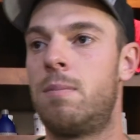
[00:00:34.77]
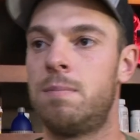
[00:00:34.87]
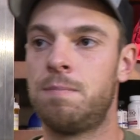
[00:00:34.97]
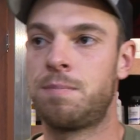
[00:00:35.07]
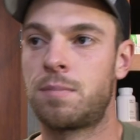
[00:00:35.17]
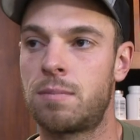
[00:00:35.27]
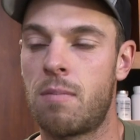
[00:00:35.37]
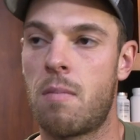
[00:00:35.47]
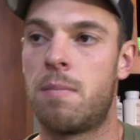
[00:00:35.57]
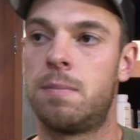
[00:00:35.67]
keeping that
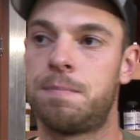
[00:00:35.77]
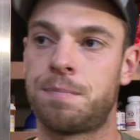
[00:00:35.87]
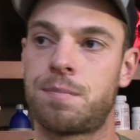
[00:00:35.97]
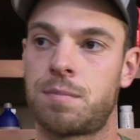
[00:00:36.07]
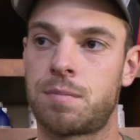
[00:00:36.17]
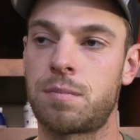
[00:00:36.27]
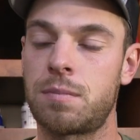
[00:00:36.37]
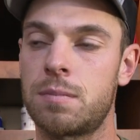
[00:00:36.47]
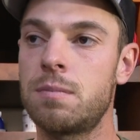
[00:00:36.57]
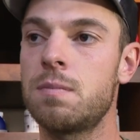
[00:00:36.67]
pace, not just
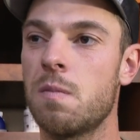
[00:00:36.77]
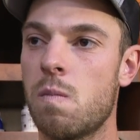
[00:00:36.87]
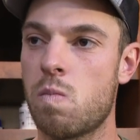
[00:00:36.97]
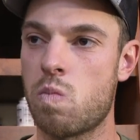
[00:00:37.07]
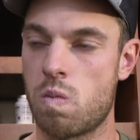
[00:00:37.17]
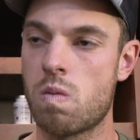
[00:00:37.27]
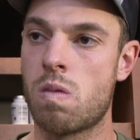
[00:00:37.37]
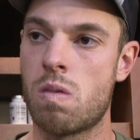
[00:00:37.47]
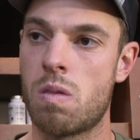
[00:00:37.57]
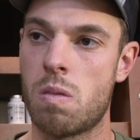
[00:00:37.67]
in a game, but mm
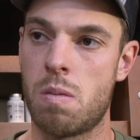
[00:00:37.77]
-hmm.